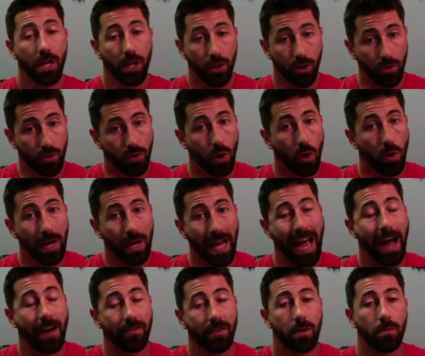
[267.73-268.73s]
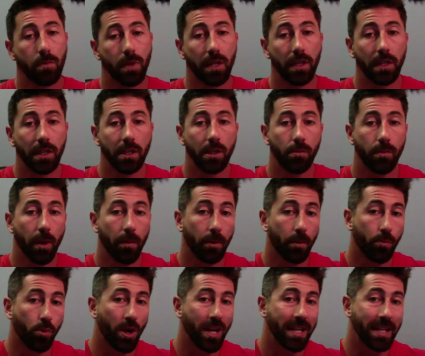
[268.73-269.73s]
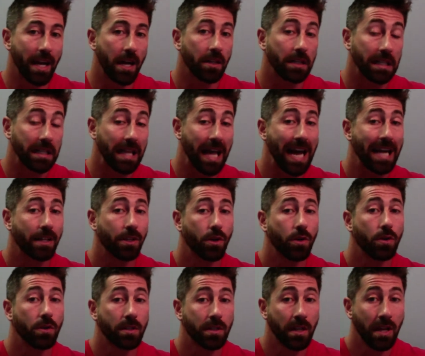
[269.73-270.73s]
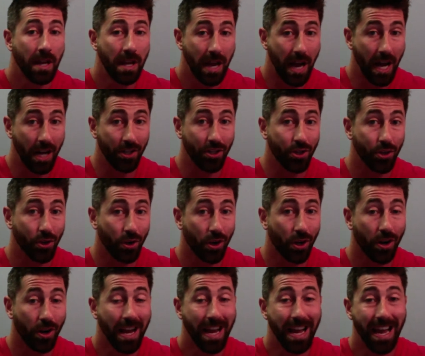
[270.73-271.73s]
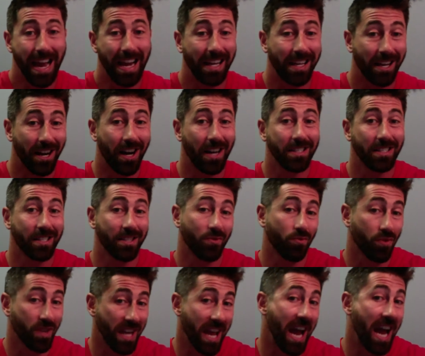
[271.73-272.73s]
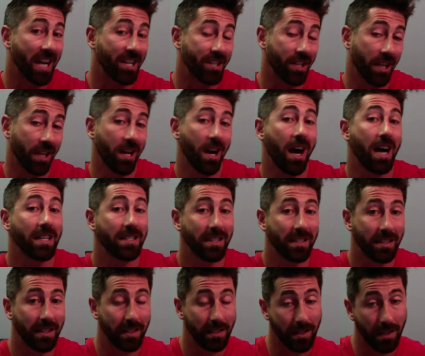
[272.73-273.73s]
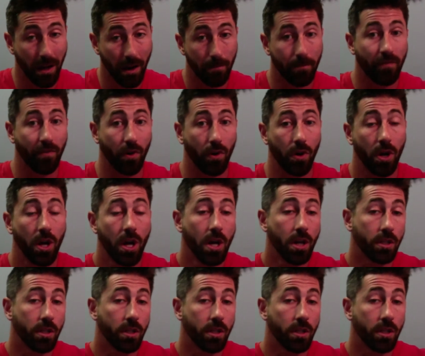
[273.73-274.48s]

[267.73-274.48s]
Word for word: You don't have the ability to be able to break down the lactose uh, sugar and it causes a reaction, it causes discomfort.